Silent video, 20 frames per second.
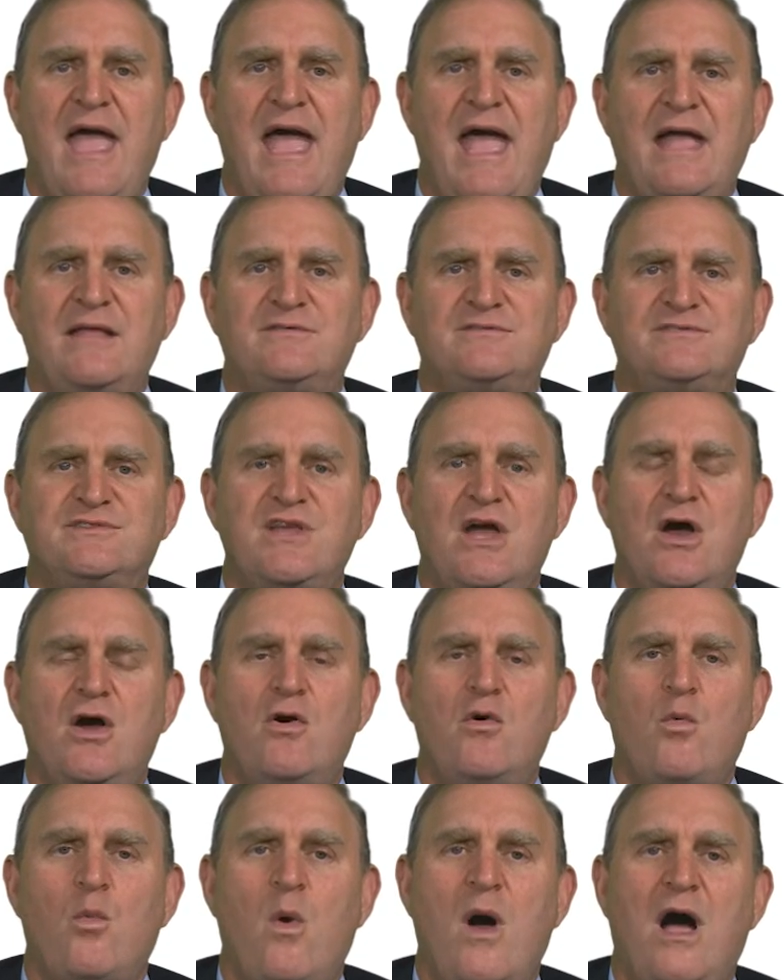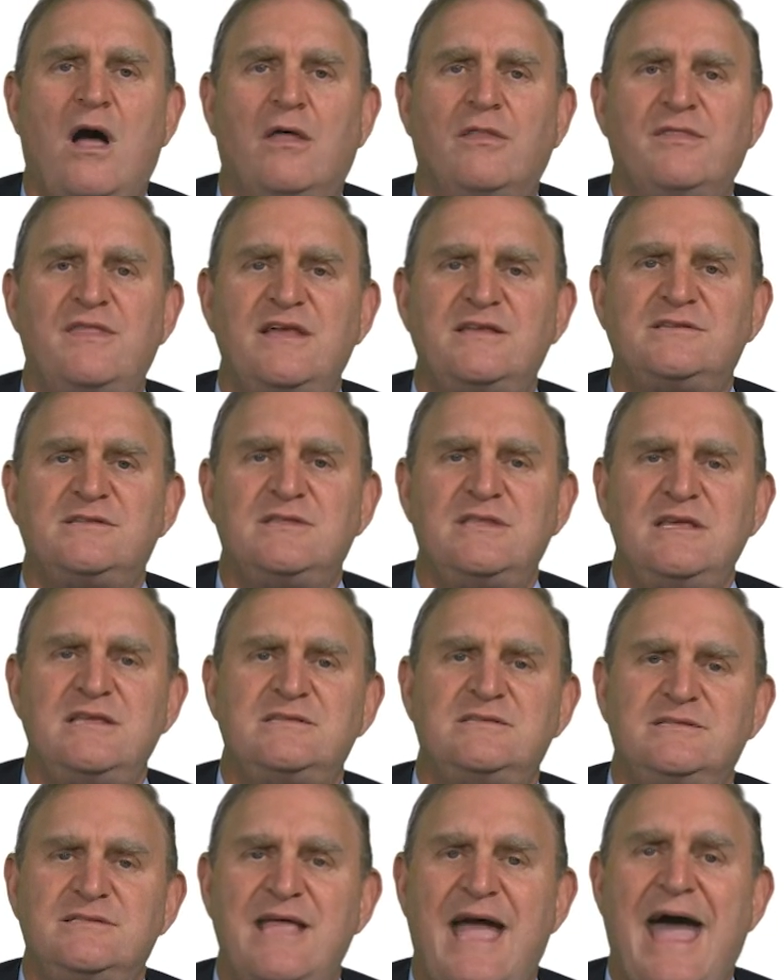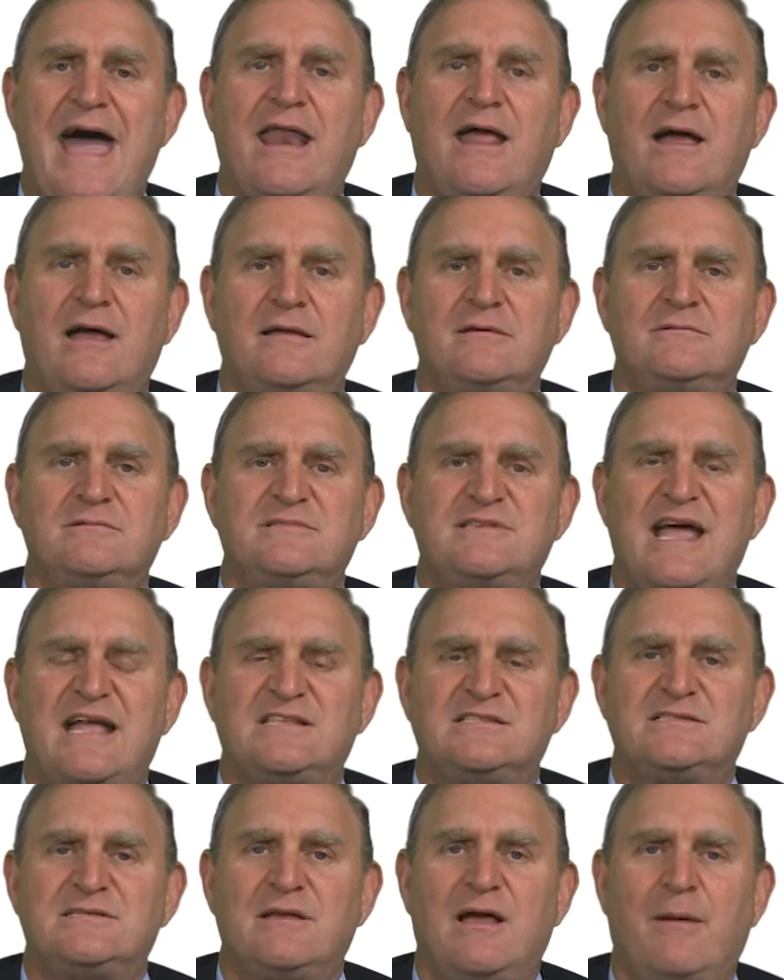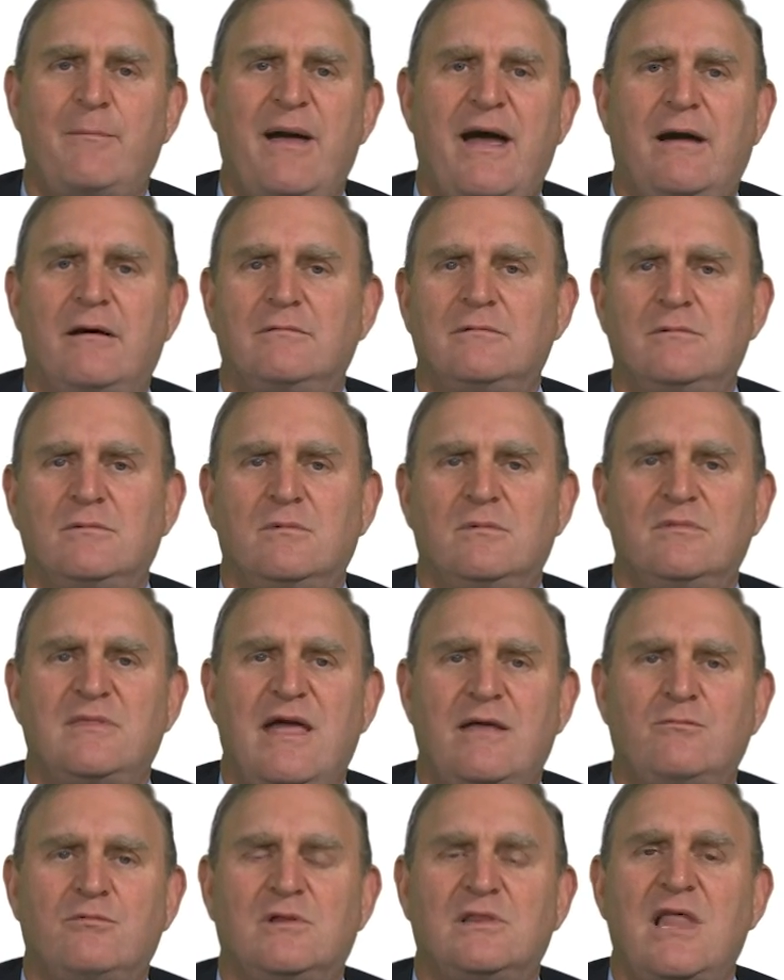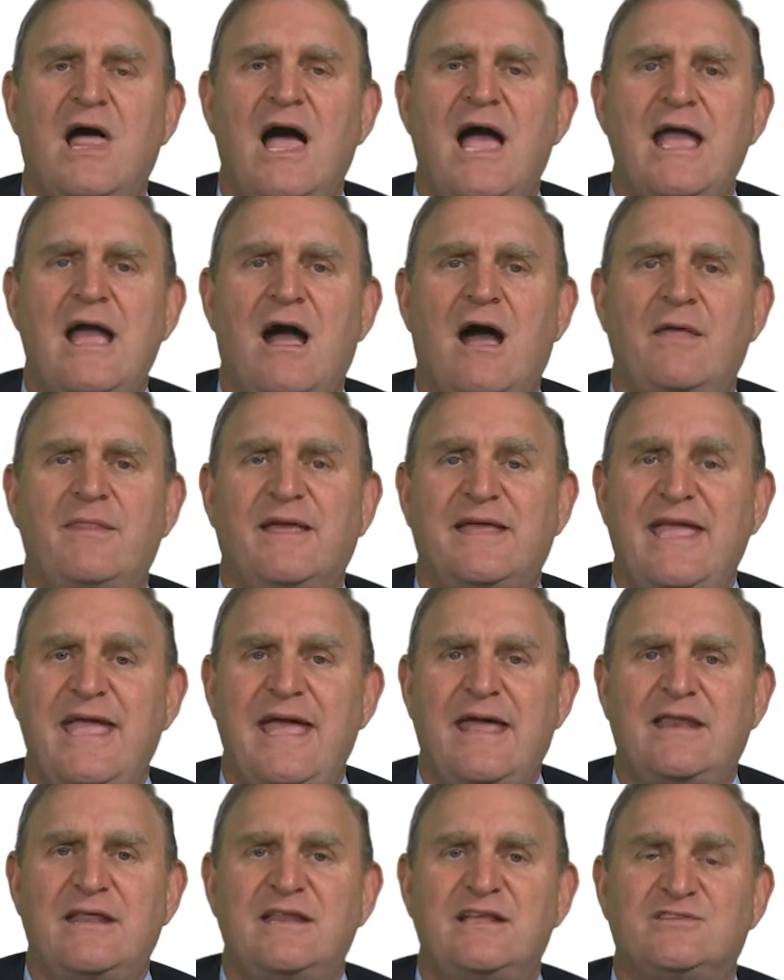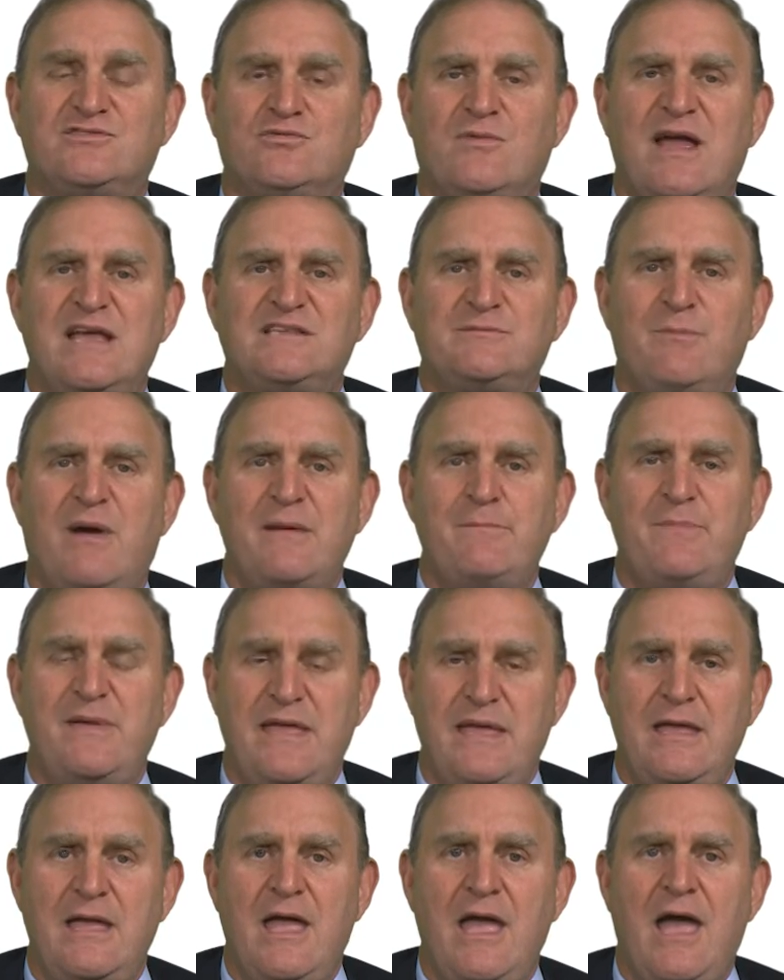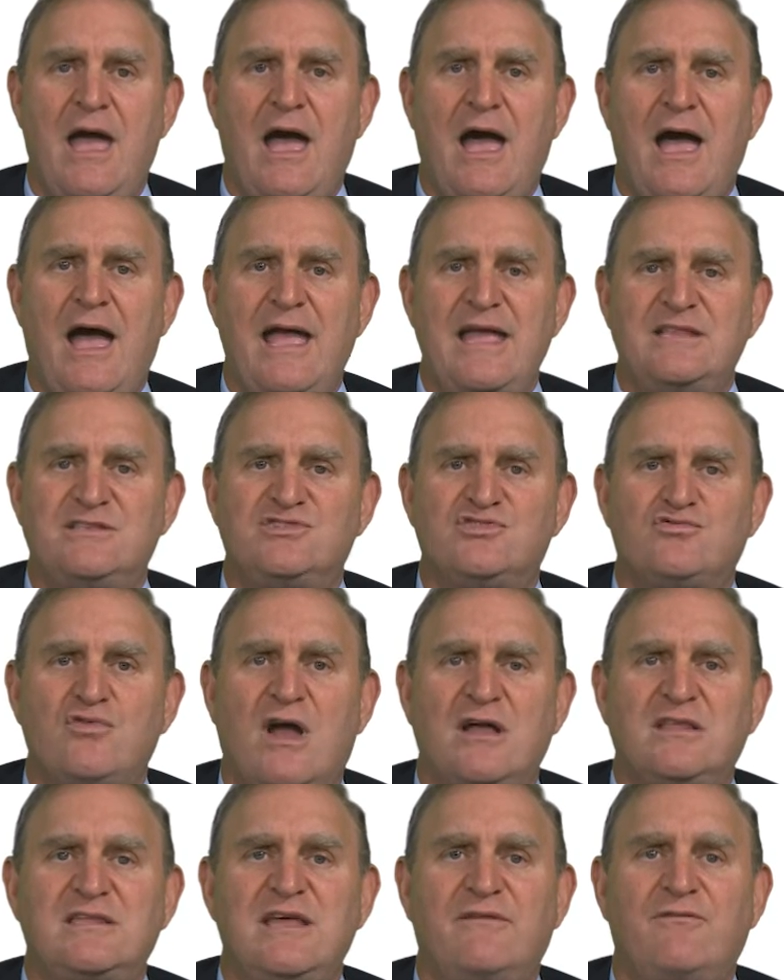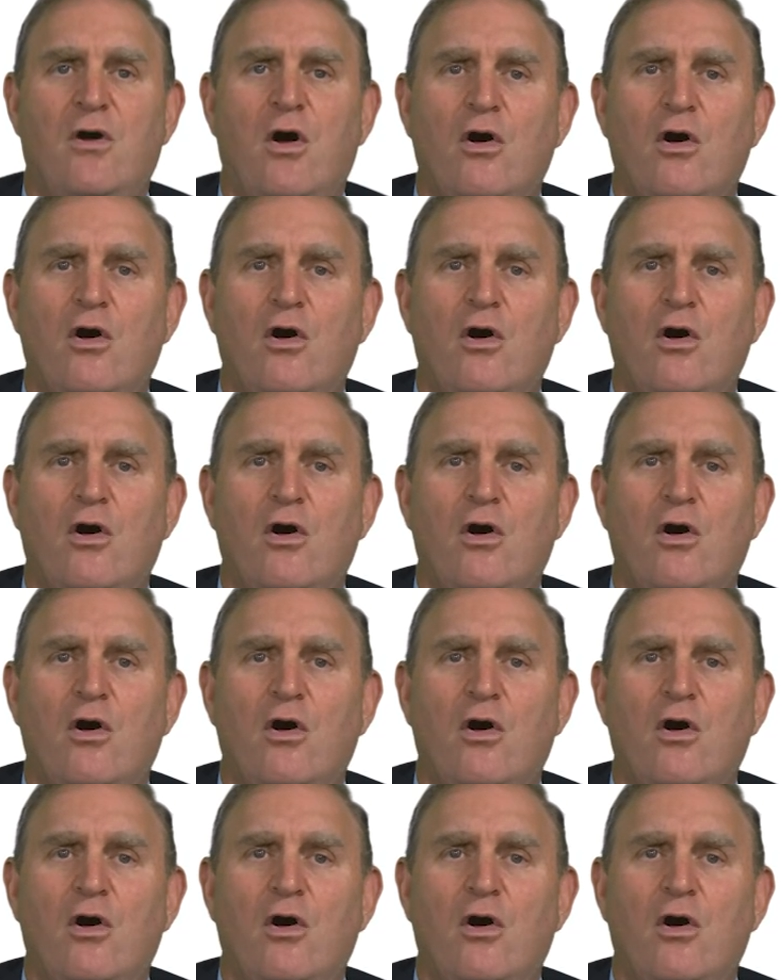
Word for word: And so while this these data sets about that rely on the candidates race might be uh, instructive,